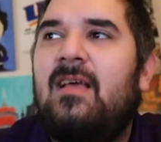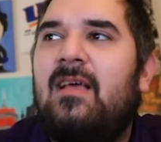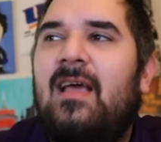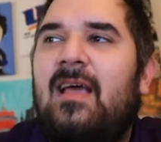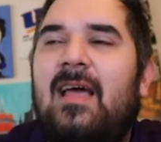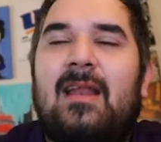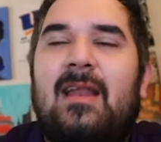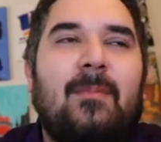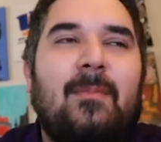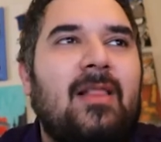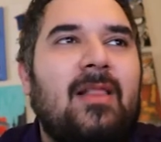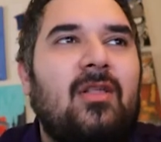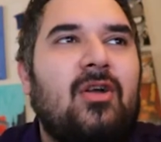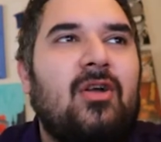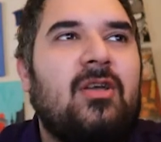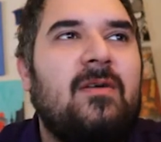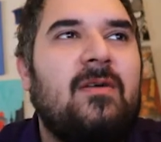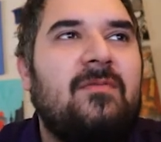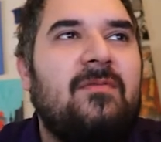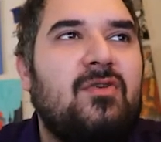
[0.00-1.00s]
and it might look
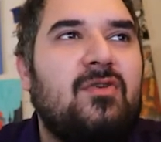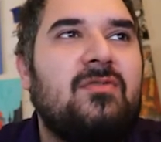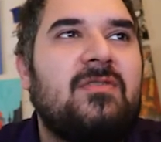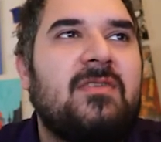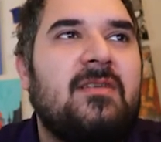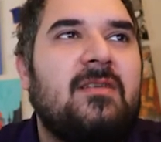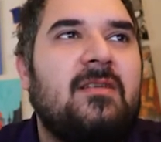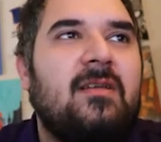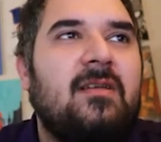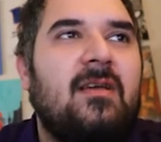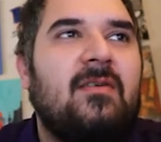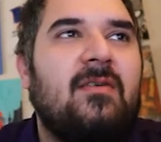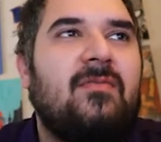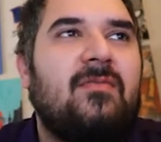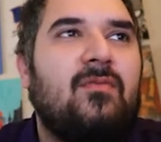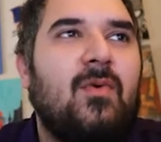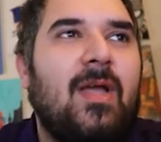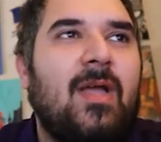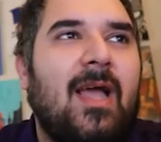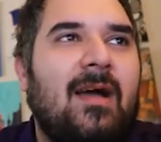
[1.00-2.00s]
confusing
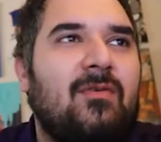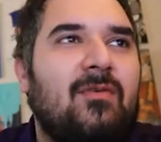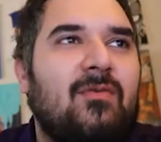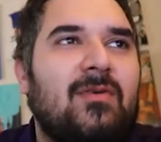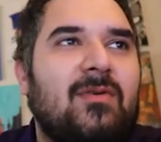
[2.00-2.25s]
if we haven't